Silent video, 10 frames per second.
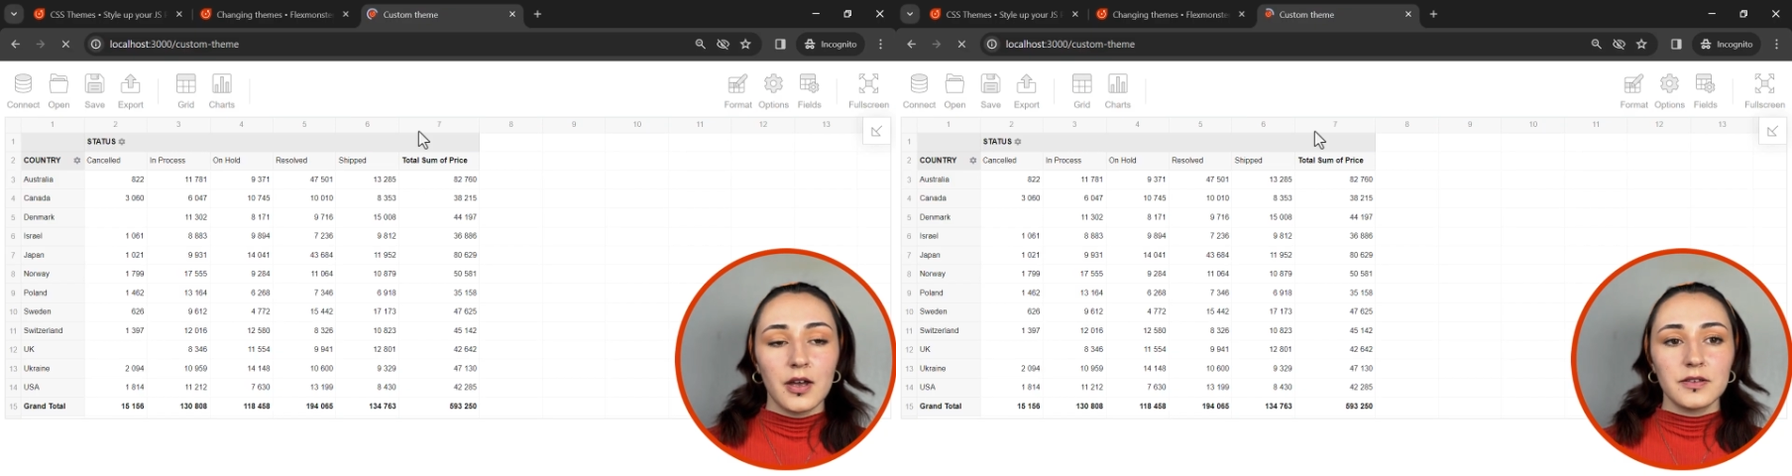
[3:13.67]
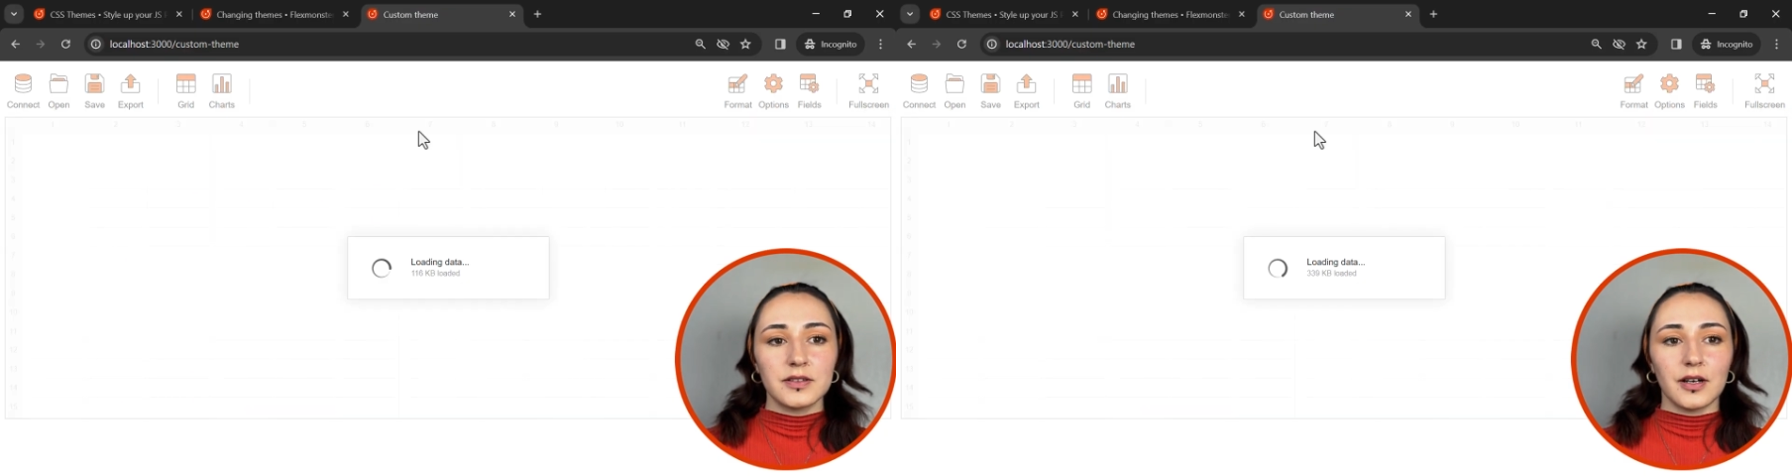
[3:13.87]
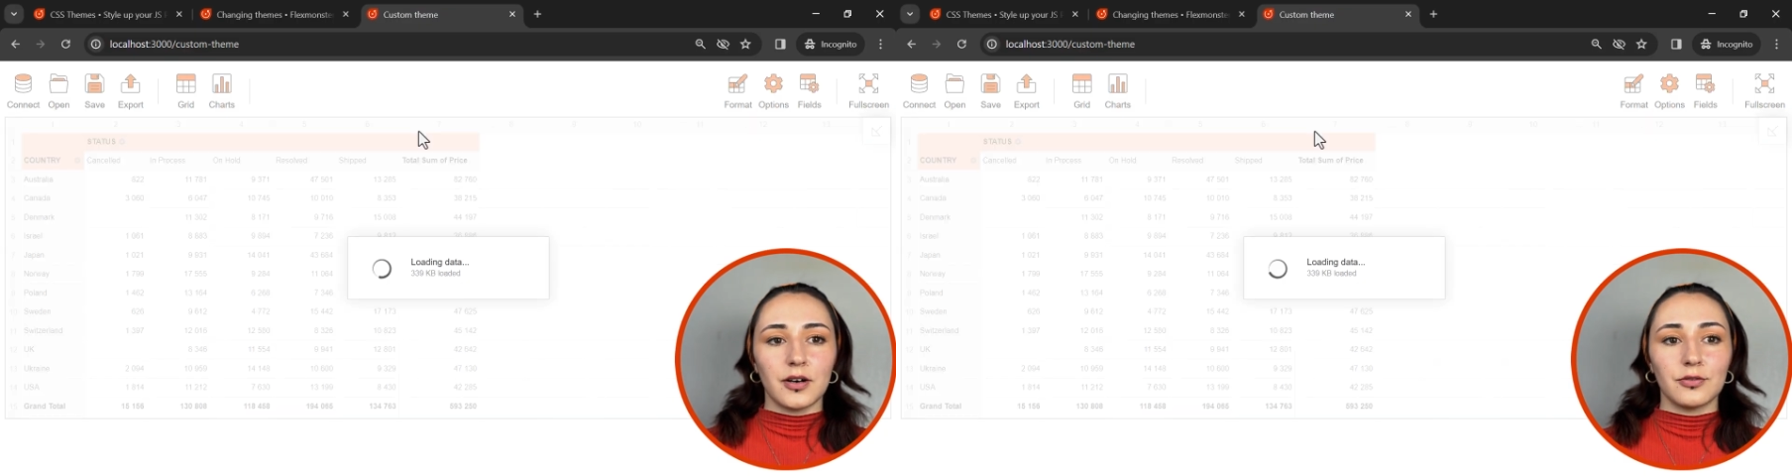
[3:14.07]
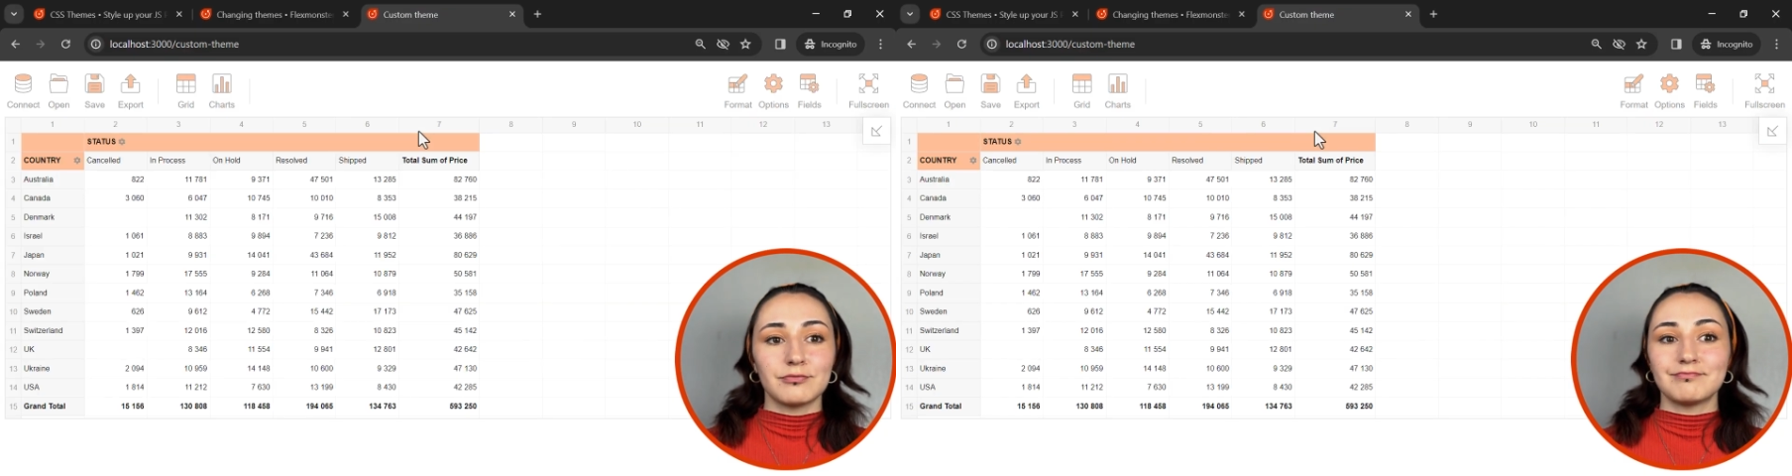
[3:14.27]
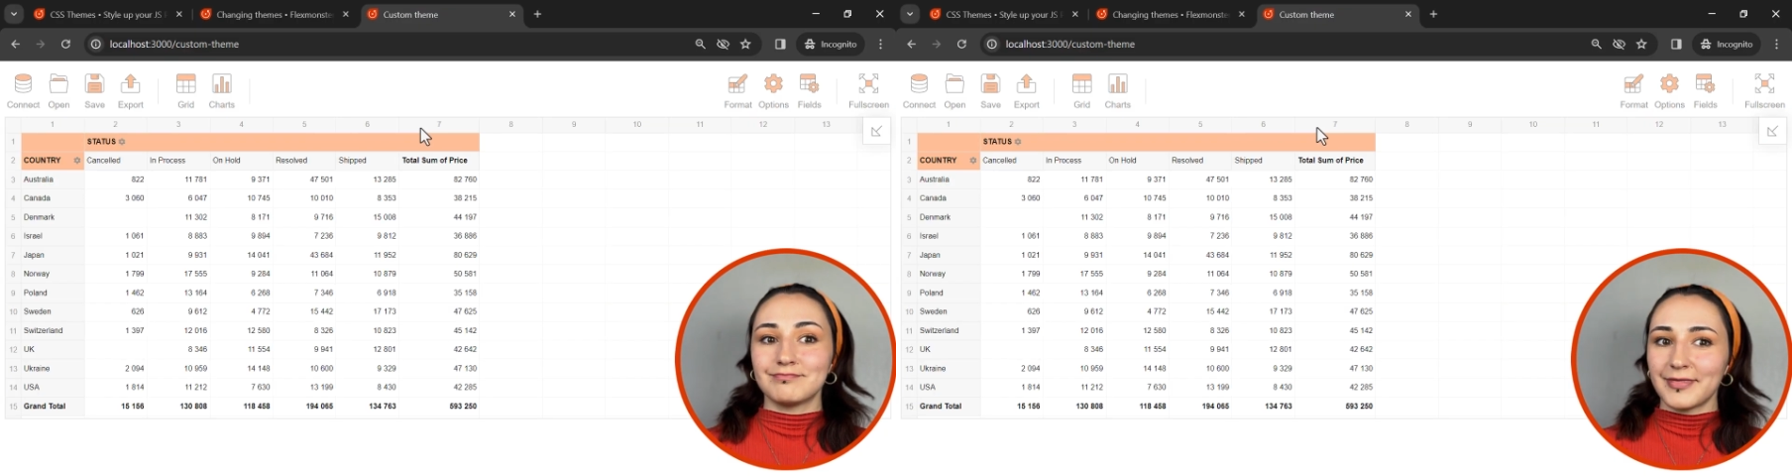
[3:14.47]

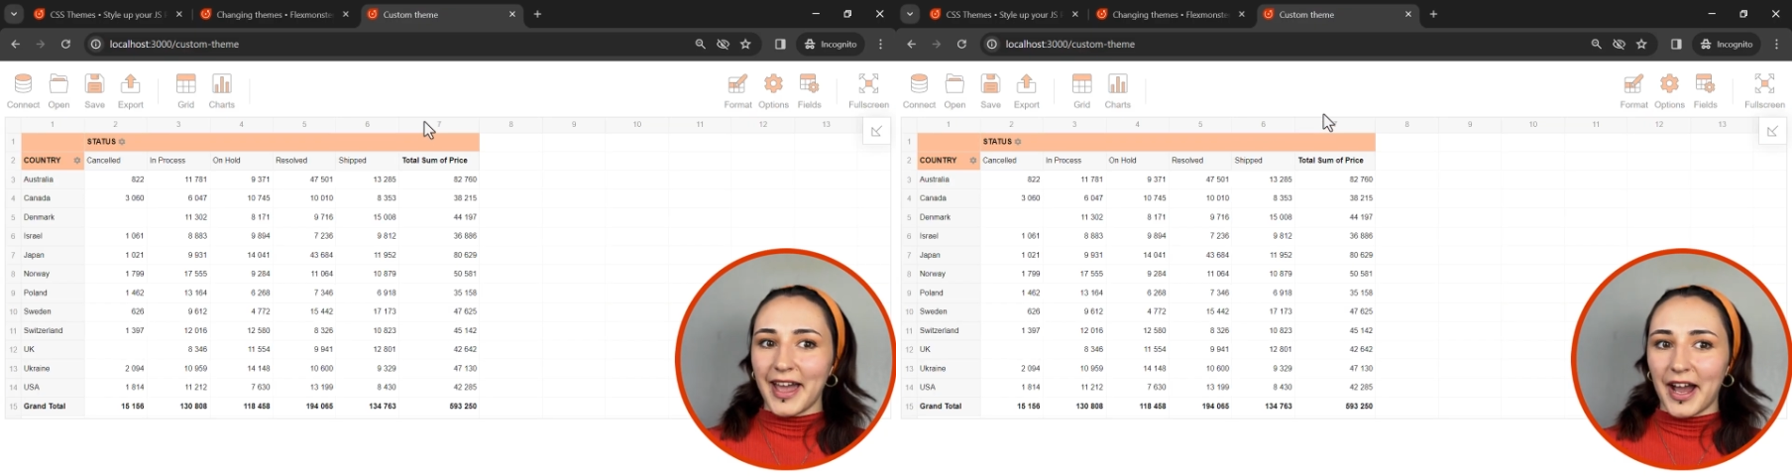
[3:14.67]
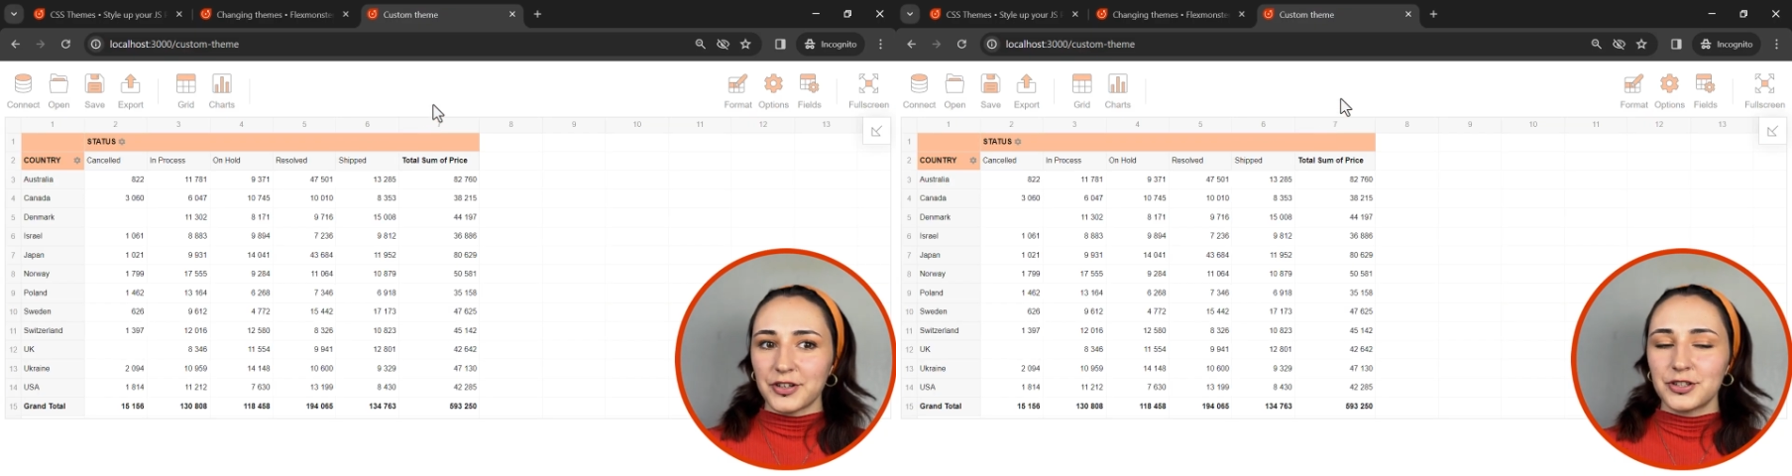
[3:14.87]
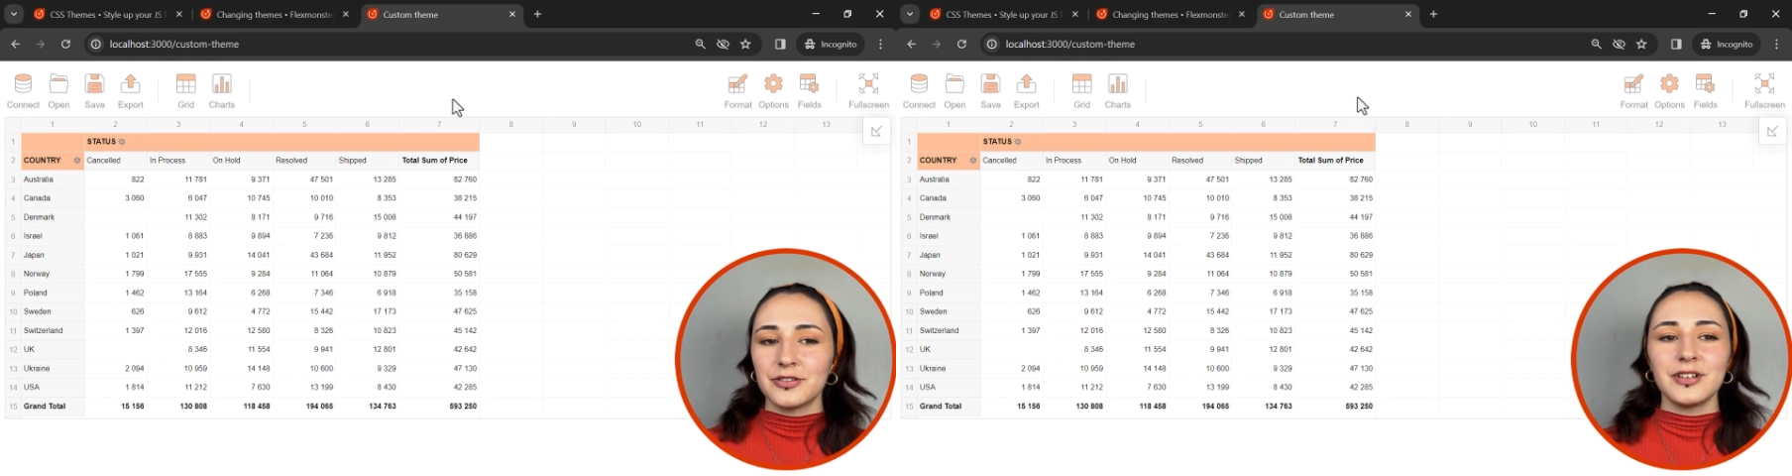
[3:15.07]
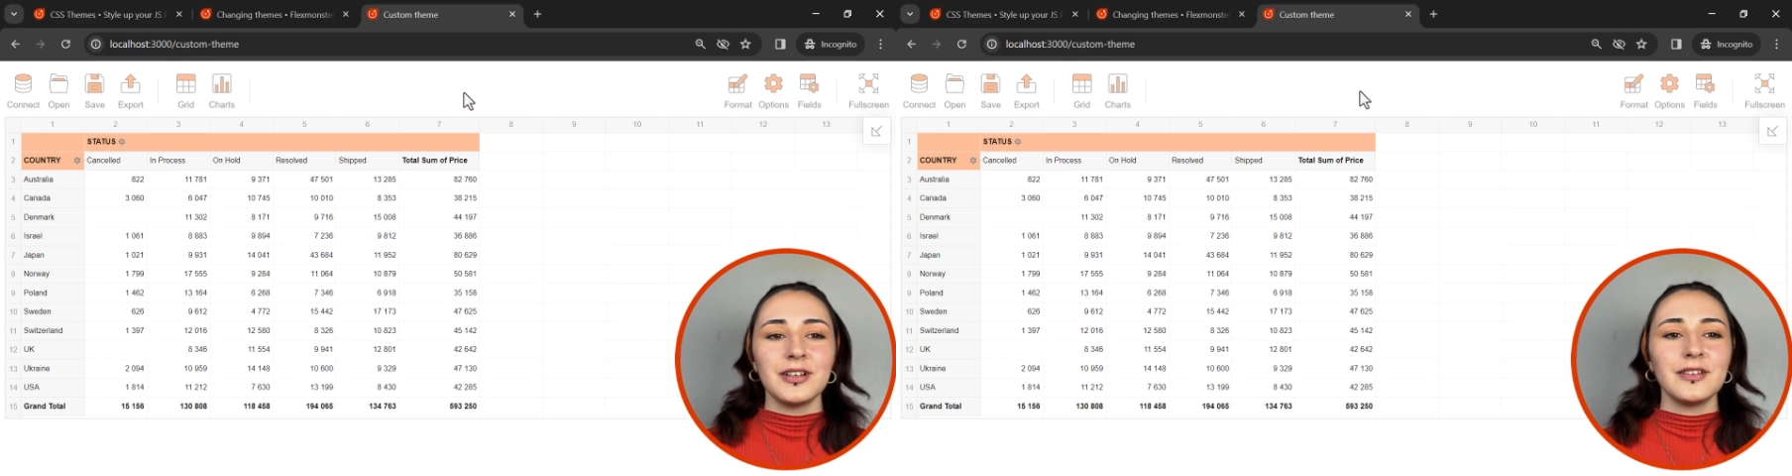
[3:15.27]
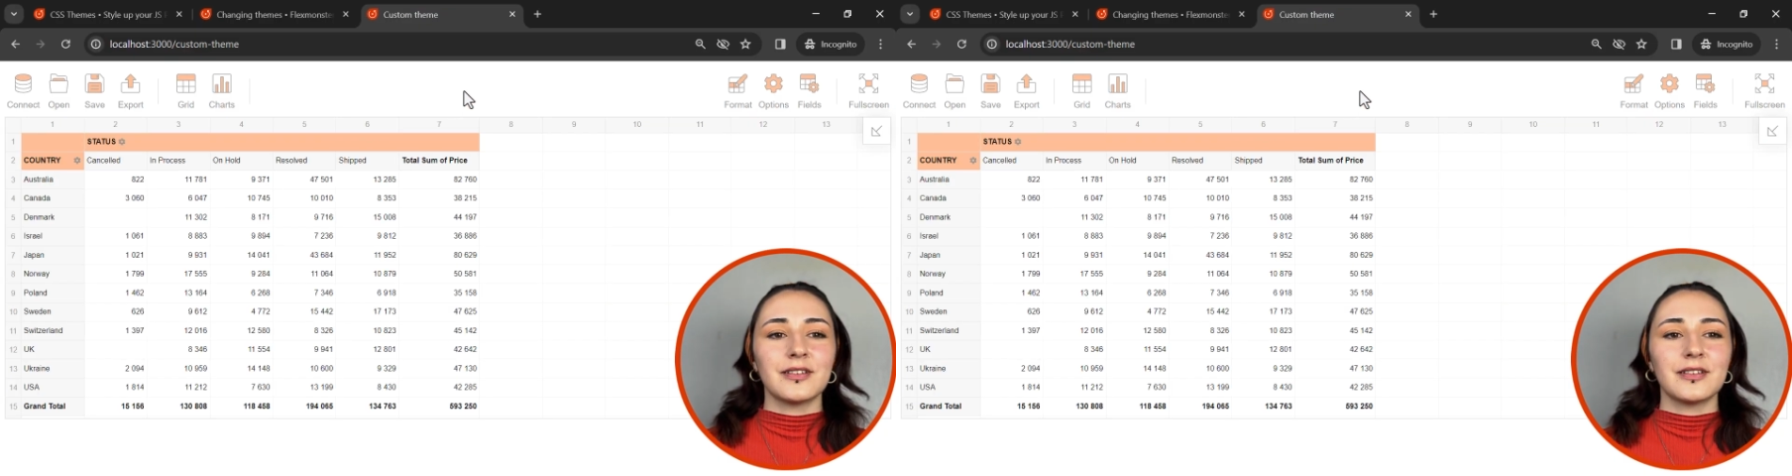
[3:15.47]
So actually